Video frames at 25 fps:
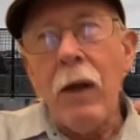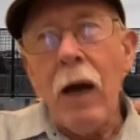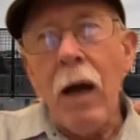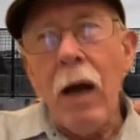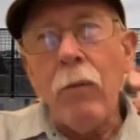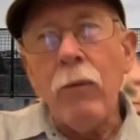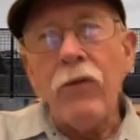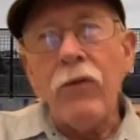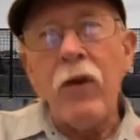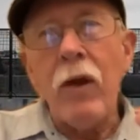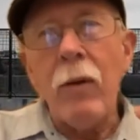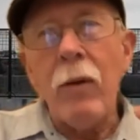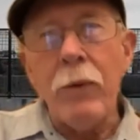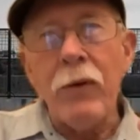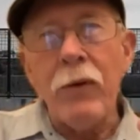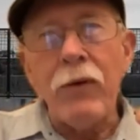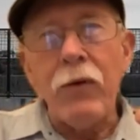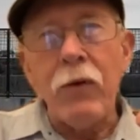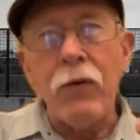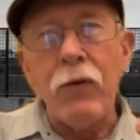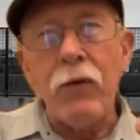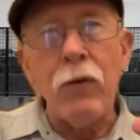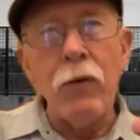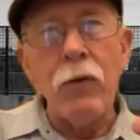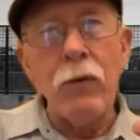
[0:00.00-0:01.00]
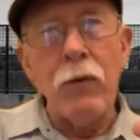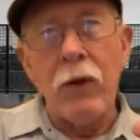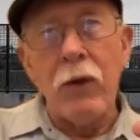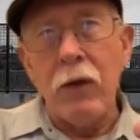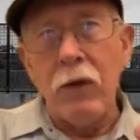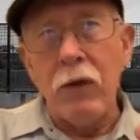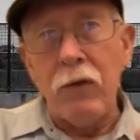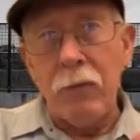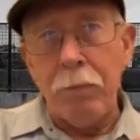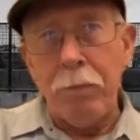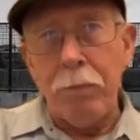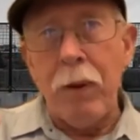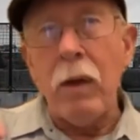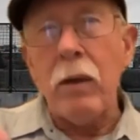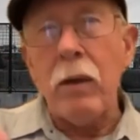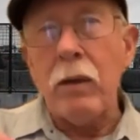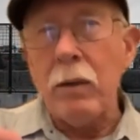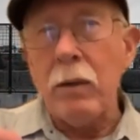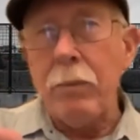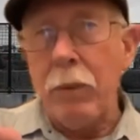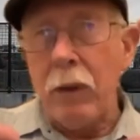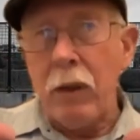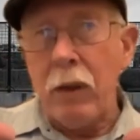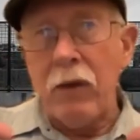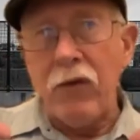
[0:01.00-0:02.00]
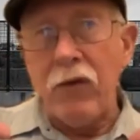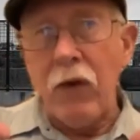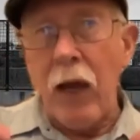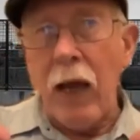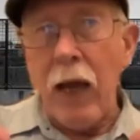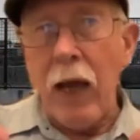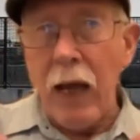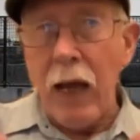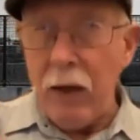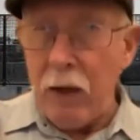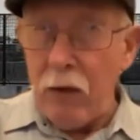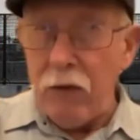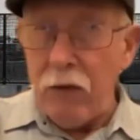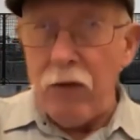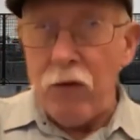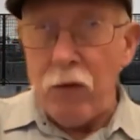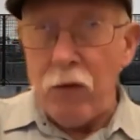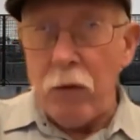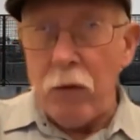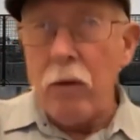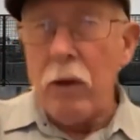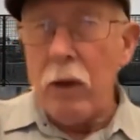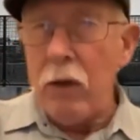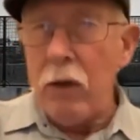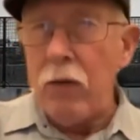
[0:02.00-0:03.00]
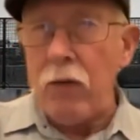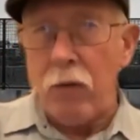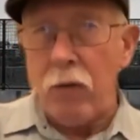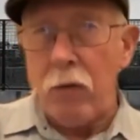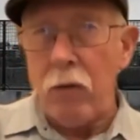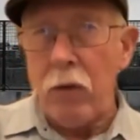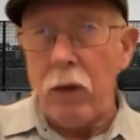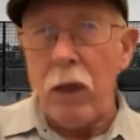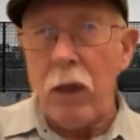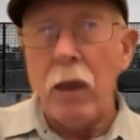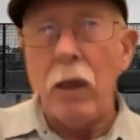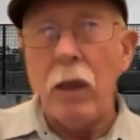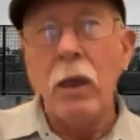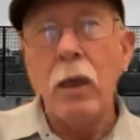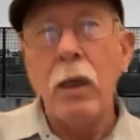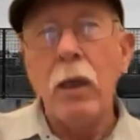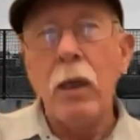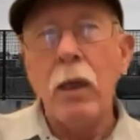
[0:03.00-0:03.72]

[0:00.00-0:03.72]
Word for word: I was able to do this partly because I had a certain history